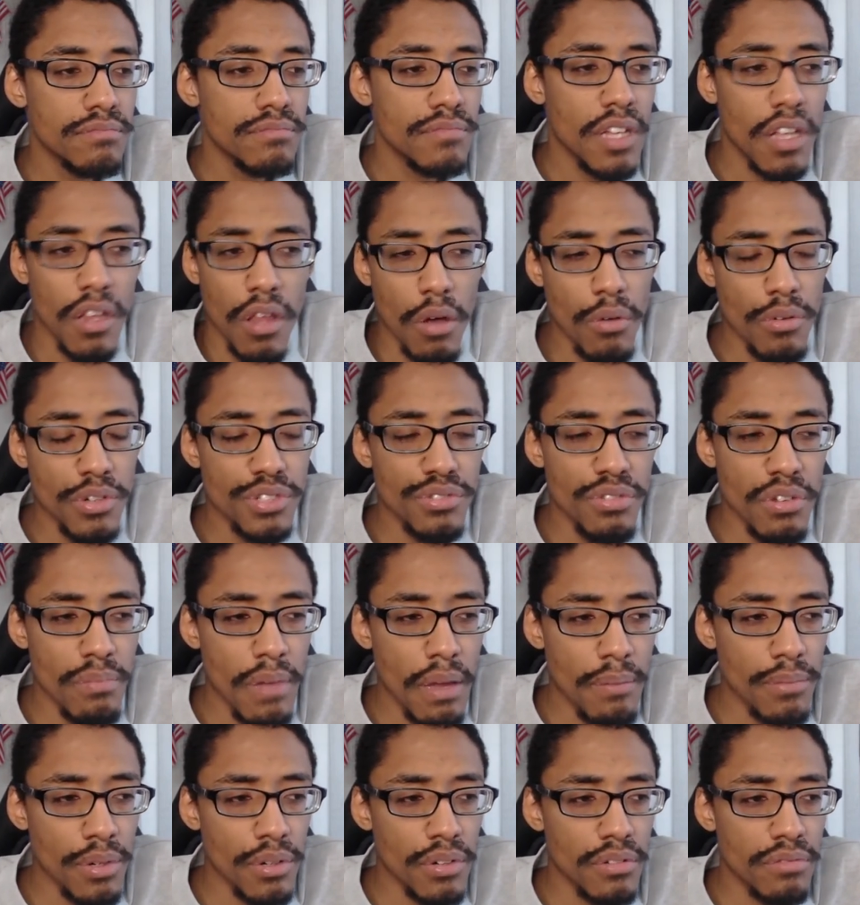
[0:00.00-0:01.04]
I'll always
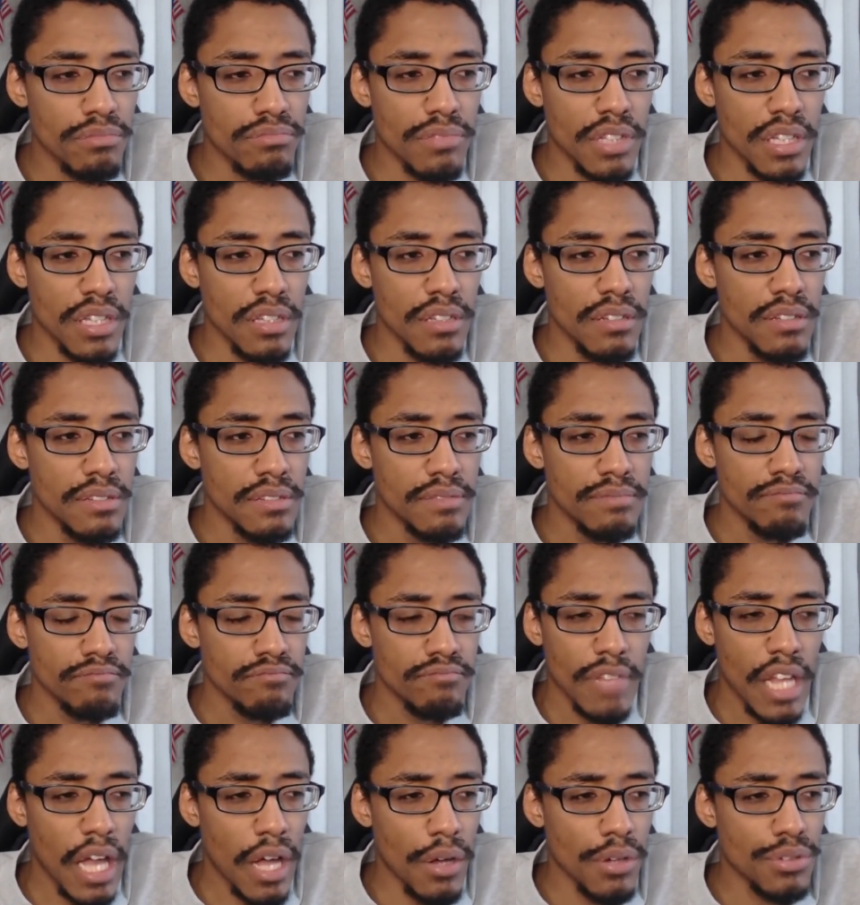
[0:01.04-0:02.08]
remember the
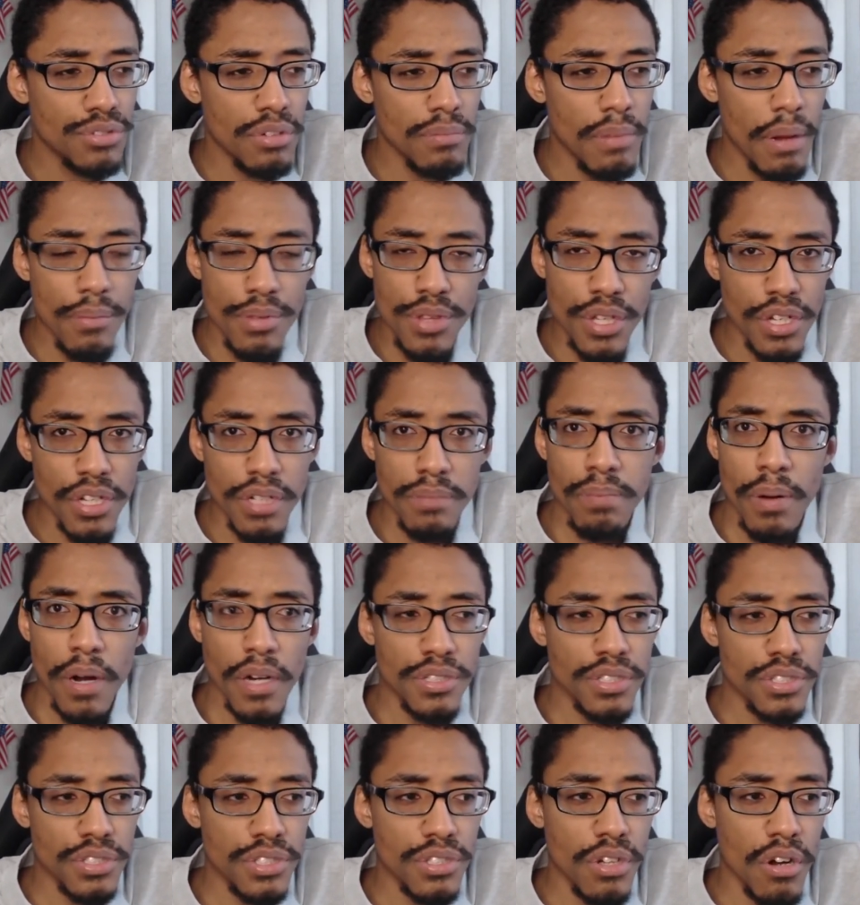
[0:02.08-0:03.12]
good
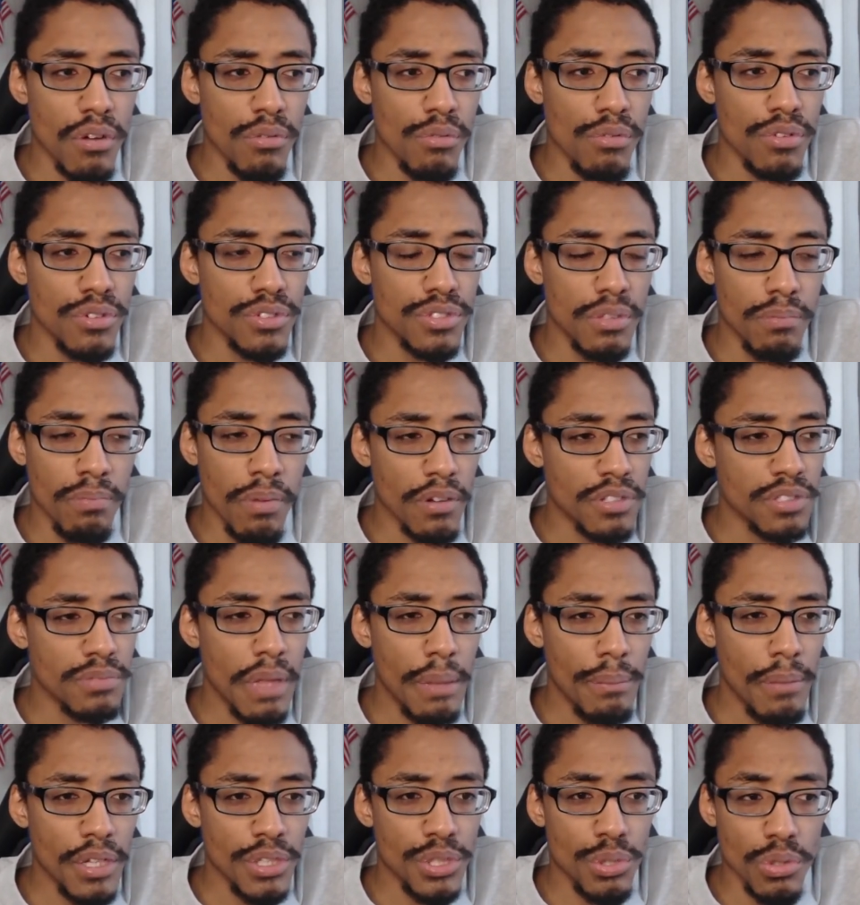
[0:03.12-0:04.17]
parts of Star Wars, the parts
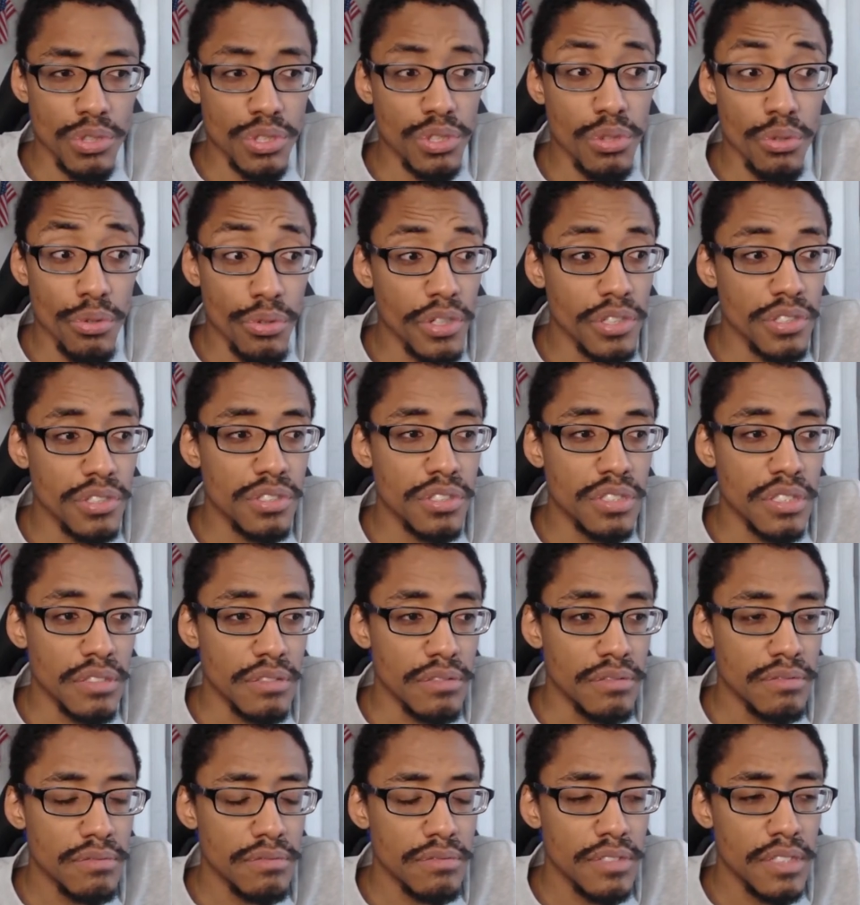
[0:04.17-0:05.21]
made by George Lucas, and